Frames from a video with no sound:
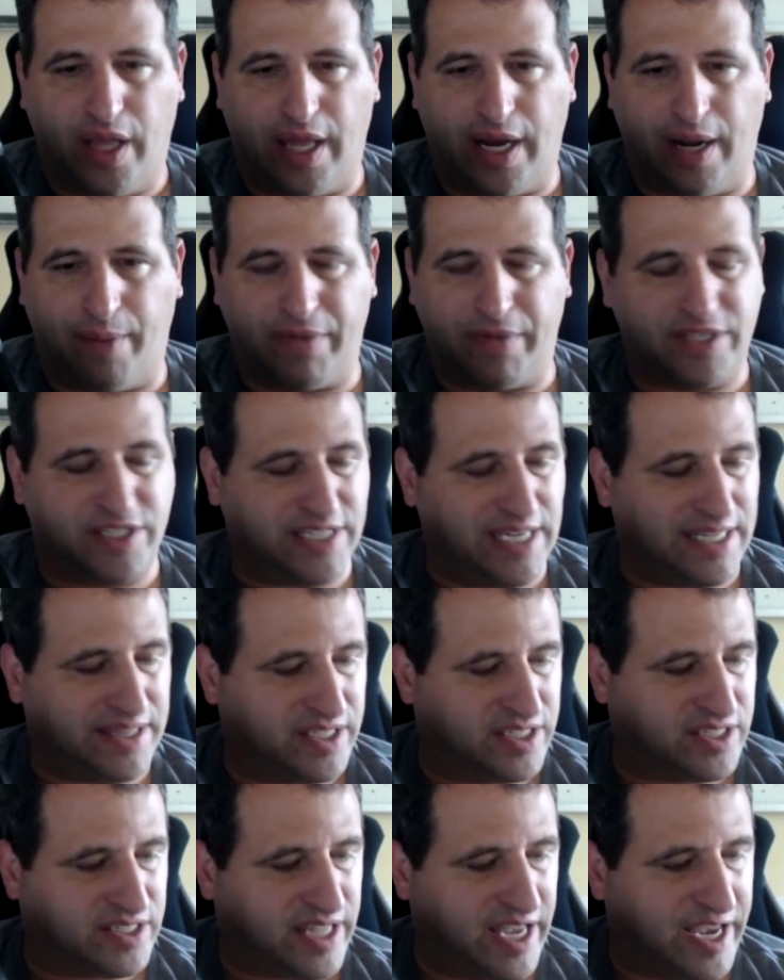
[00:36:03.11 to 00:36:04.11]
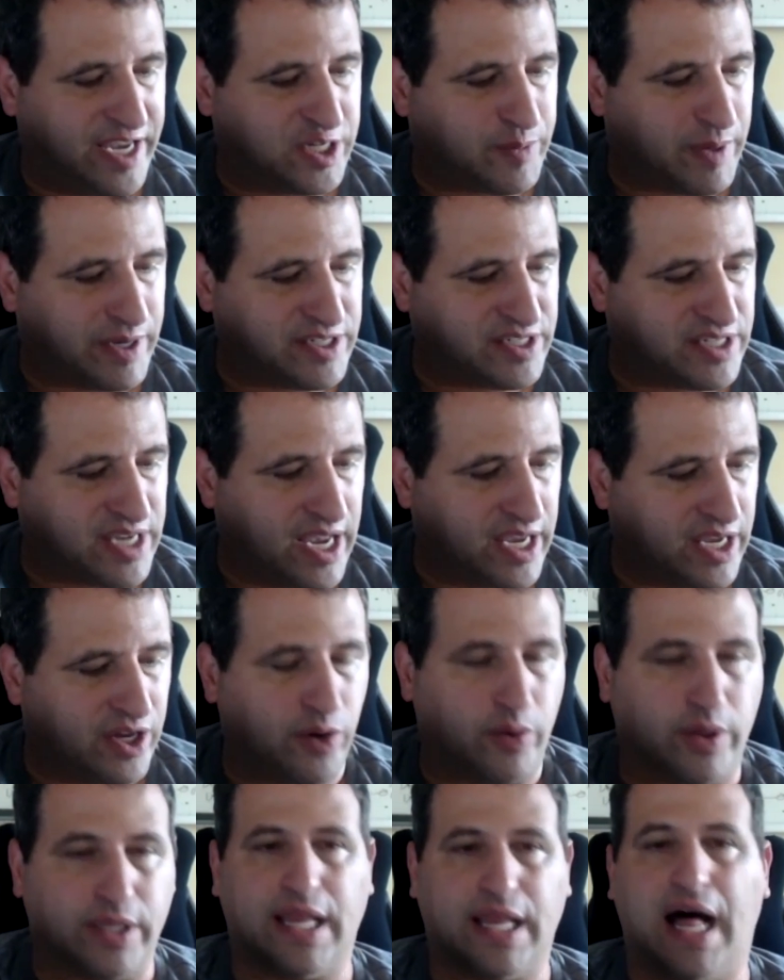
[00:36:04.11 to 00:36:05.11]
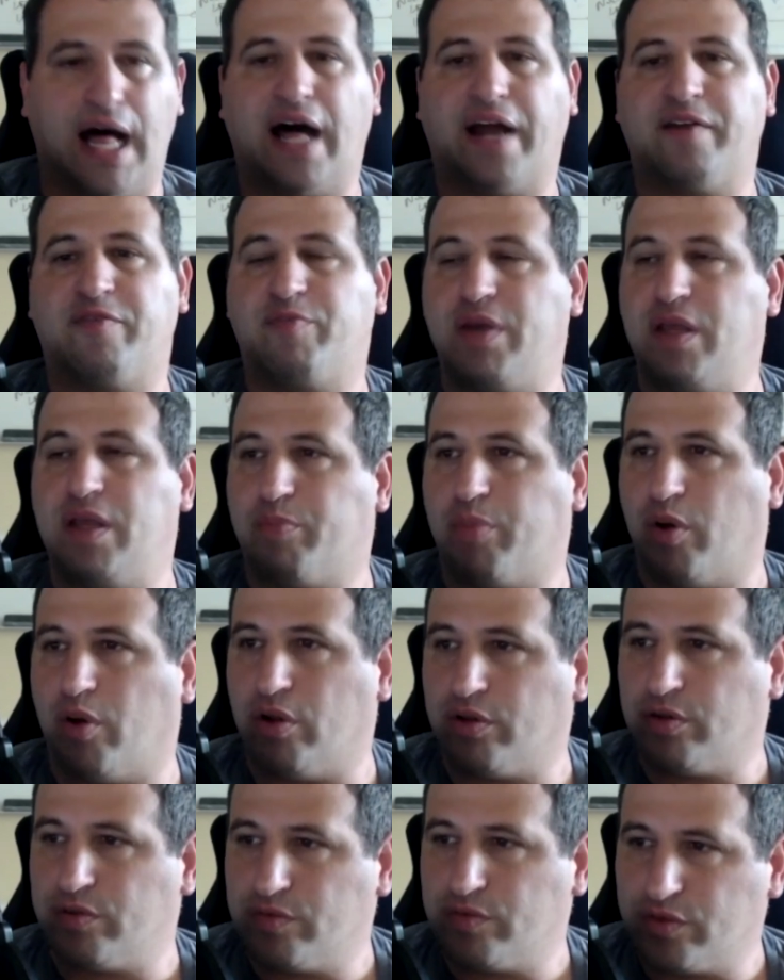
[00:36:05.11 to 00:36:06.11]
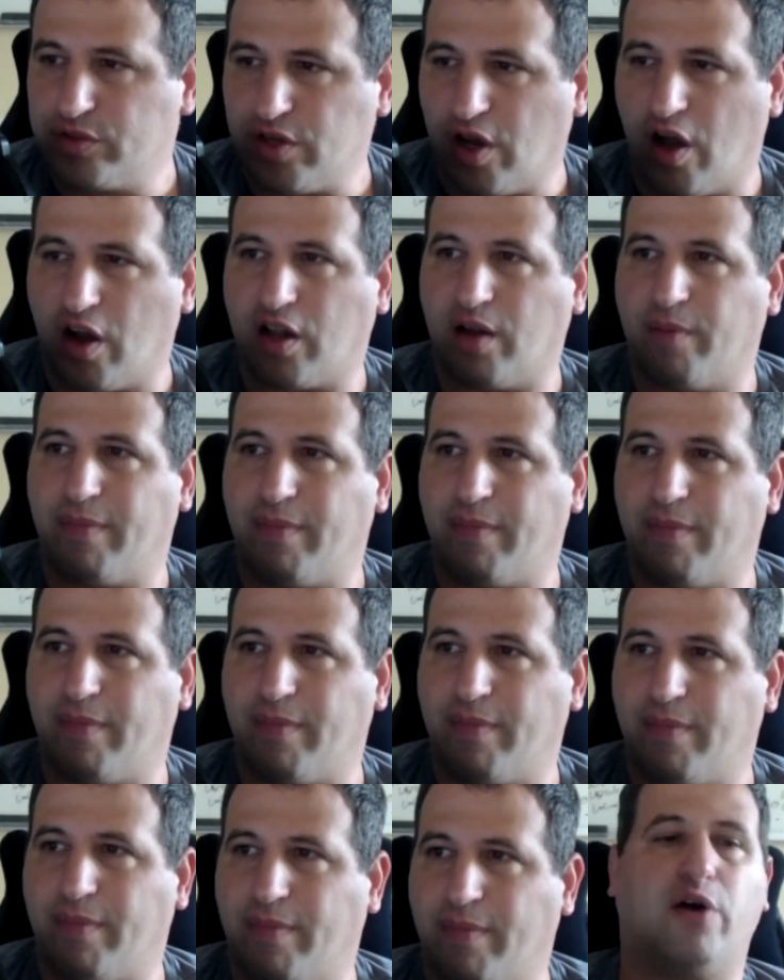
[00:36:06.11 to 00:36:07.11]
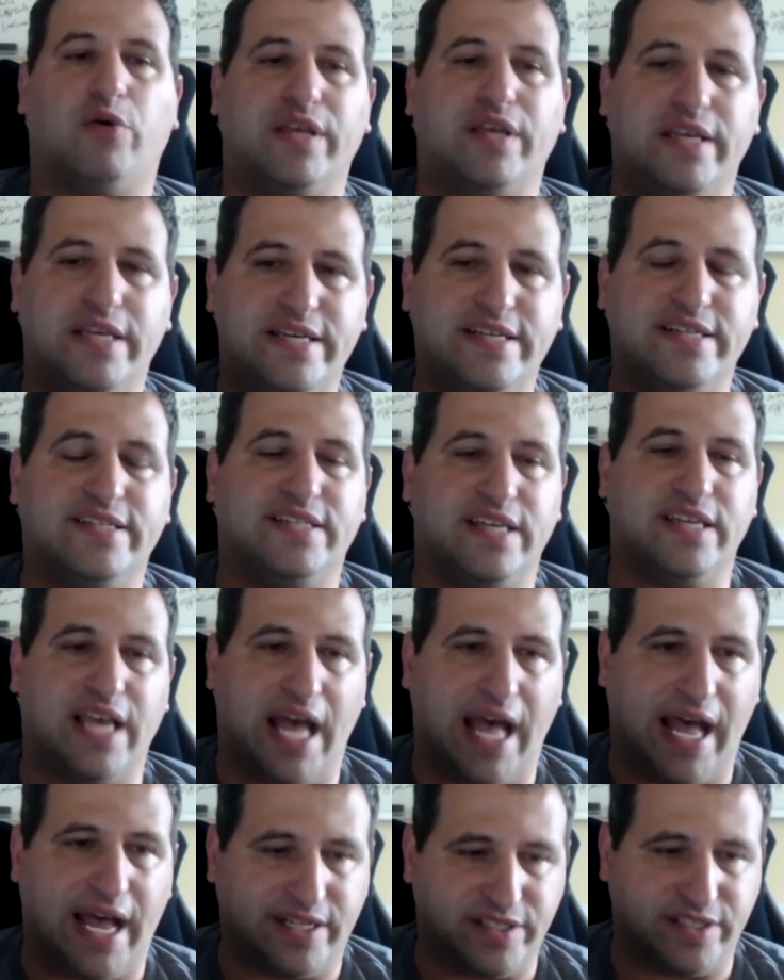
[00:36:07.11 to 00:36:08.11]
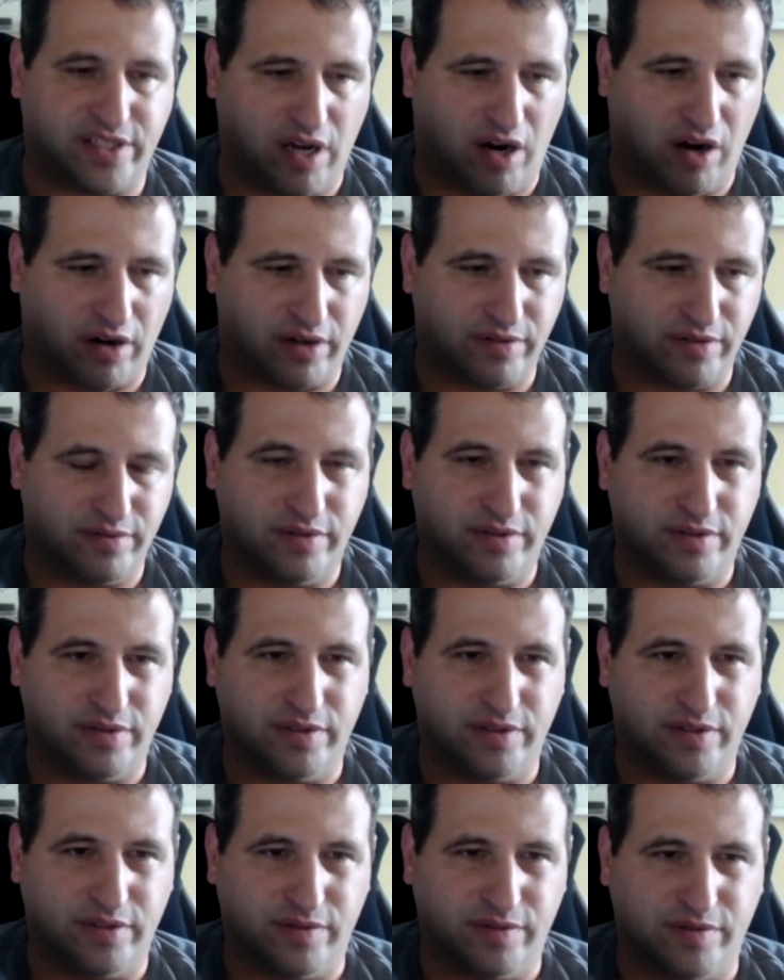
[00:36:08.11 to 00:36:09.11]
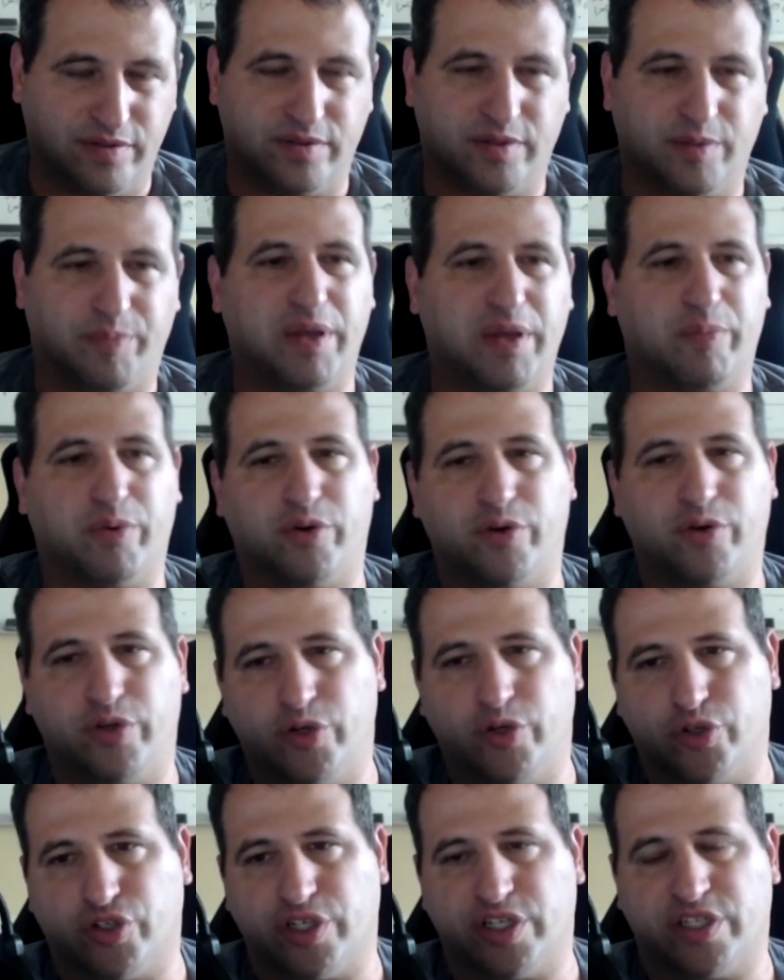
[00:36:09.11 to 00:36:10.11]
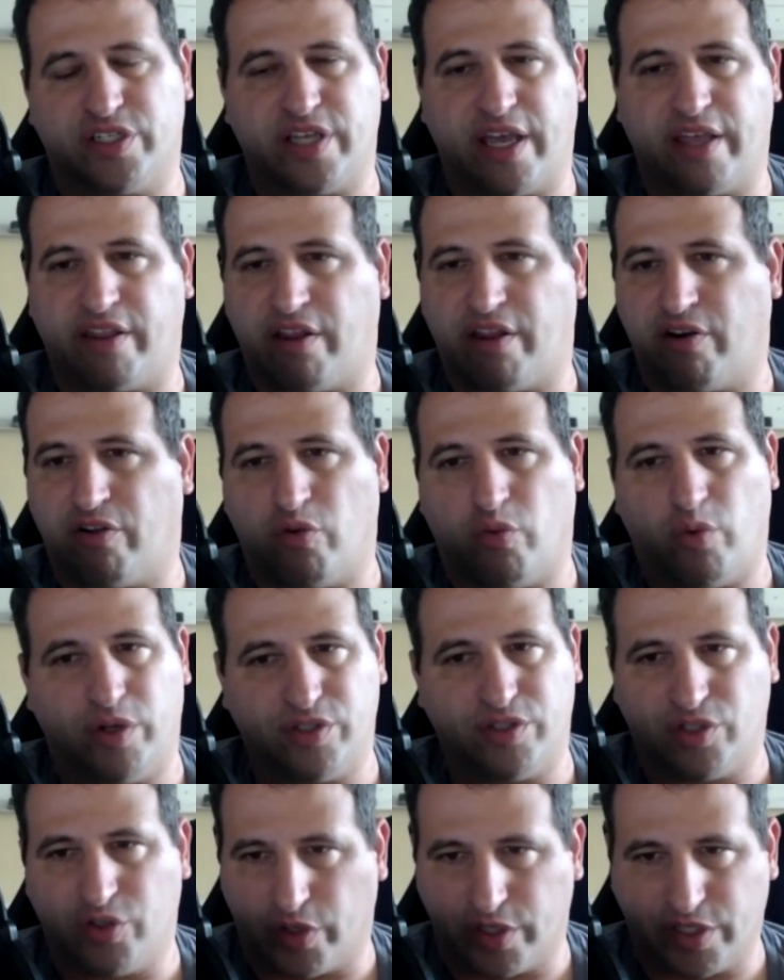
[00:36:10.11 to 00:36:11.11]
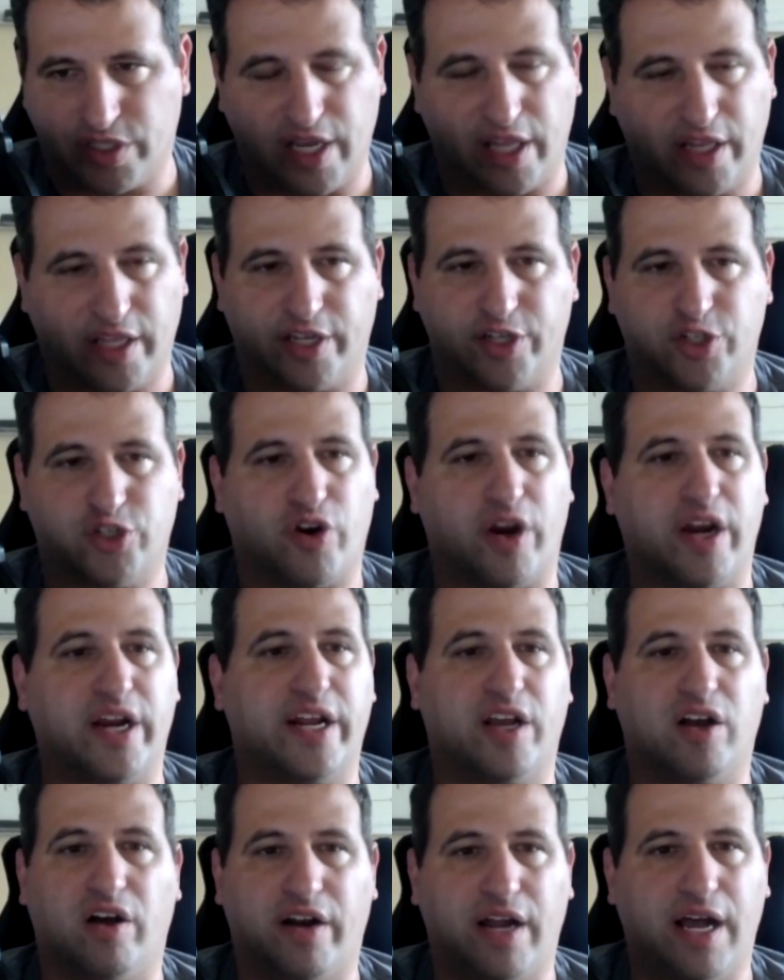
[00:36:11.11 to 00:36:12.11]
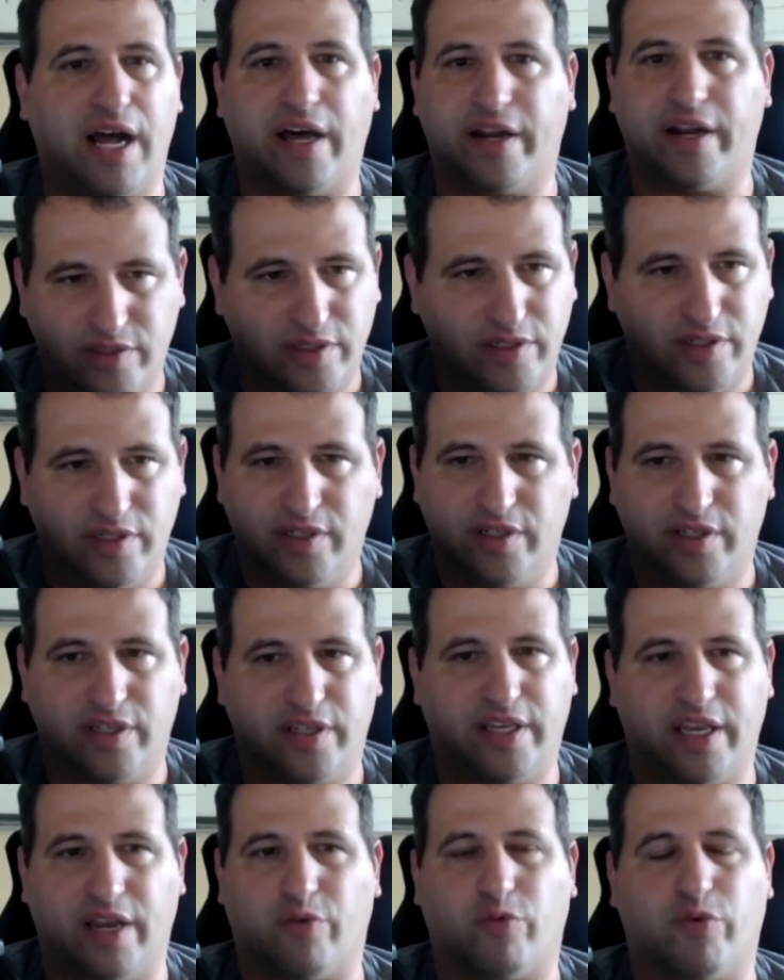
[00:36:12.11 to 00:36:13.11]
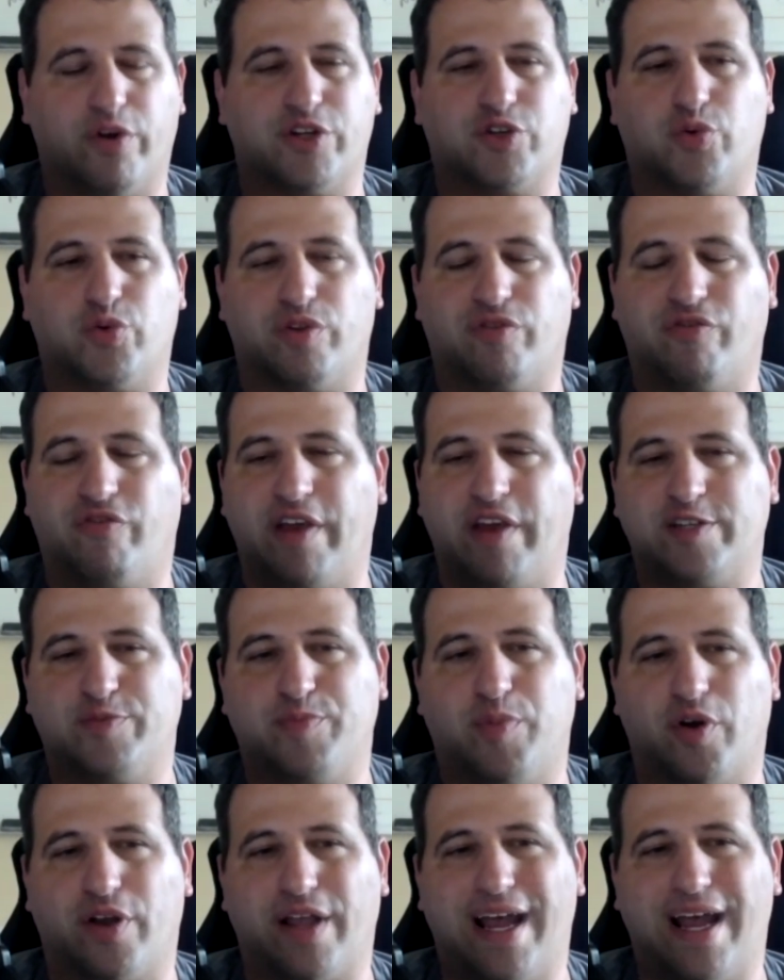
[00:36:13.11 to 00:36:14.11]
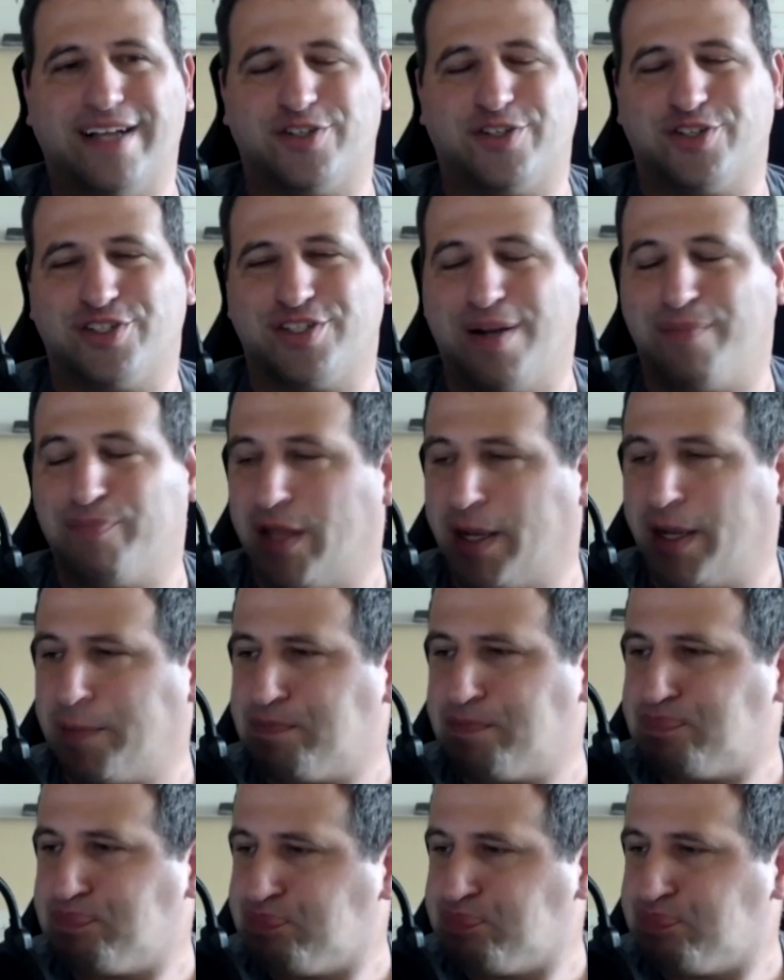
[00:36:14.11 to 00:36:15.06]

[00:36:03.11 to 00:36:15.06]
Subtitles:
And I'm going to set the stage by saying, a lot of people talk about just how easy ads are. The people who usually say that are the ones who are selling a training on how to get rich with Facebook ads or something.